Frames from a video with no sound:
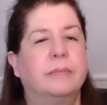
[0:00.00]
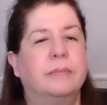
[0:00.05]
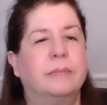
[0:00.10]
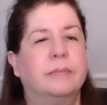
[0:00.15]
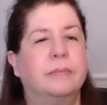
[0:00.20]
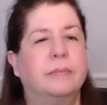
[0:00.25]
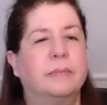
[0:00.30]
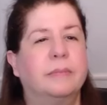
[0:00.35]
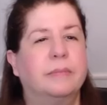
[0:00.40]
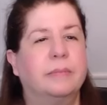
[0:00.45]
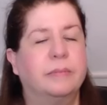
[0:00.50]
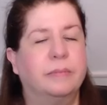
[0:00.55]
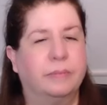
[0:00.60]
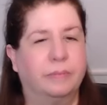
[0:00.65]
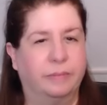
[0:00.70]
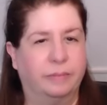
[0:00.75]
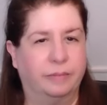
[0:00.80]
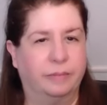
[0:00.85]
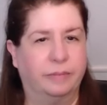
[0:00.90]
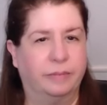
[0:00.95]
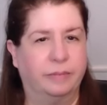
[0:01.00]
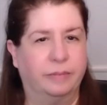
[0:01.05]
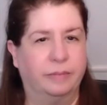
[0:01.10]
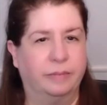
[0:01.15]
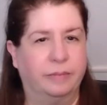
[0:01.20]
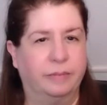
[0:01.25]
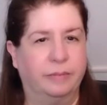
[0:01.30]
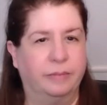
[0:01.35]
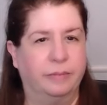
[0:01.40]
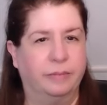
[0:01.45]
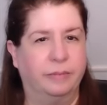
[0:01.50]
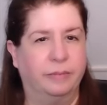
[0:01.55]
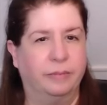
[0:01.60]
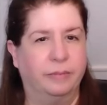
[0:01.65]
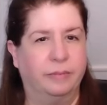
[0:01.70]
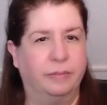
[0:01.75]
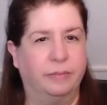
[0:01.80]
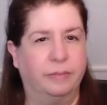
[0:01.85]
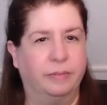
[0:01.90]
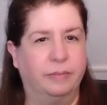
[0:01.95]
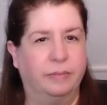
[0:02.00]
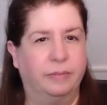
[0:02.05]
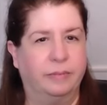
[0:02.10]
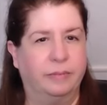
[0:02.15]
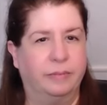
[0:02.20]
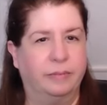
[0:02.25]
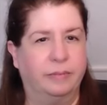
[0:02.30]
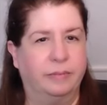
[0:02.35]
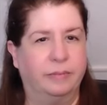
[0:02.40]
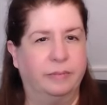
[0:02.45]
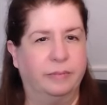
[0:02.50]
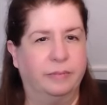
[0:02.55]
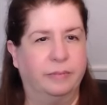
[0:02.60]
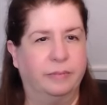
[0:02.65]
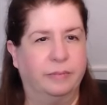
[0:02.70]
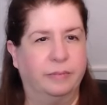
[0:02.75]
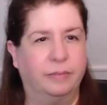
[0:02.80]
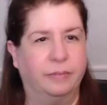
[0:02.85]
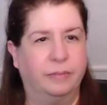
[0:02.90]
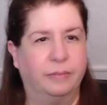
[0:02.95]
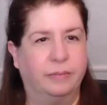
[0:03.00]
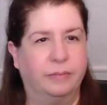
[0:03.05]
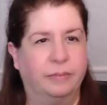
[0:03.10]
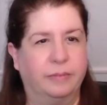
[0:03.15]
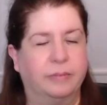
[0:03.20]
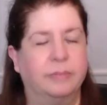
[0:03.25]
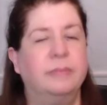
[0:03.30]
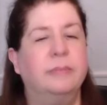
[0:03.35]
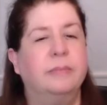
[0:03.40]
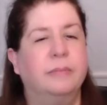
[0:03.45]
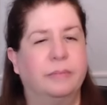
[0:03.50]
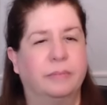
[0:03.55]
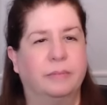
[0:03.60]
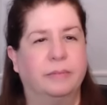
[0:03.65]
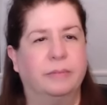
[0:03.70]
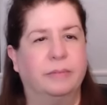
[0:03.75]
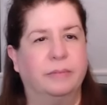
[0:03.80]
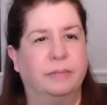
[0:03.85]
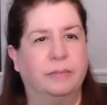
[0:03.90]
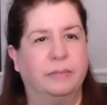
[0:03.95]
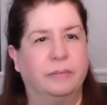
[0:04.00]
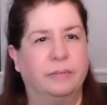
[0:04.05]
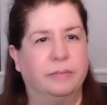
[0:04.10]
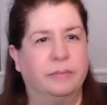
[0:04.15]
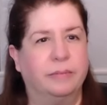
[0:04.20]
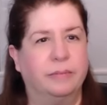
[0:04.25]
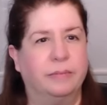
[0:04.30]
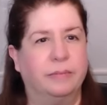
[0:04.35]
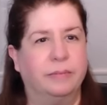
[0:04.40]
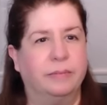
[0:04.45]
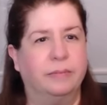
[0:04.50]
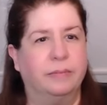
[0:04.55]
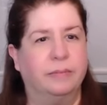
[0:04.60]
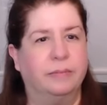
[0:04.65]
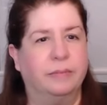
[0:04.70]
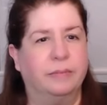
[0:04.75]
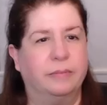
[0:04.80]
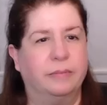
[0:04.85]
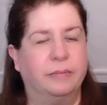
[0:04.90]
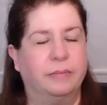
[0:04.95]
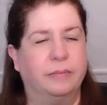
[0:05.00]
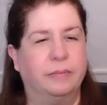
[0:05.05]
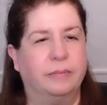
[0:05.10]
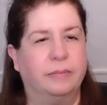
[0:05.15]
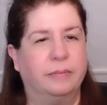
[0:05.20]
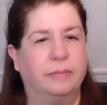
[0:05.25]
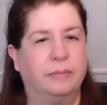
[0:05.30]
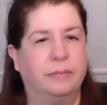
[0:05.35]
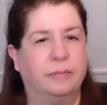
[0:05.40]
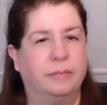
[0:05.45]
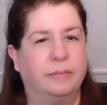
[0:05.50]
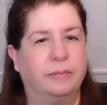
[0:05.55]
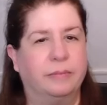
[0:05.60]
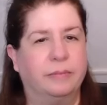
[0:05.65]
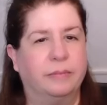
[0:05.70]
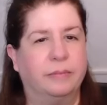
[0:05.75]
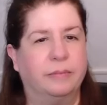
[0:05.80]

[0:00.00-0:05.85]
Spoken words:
No words are spoken by the person on screen.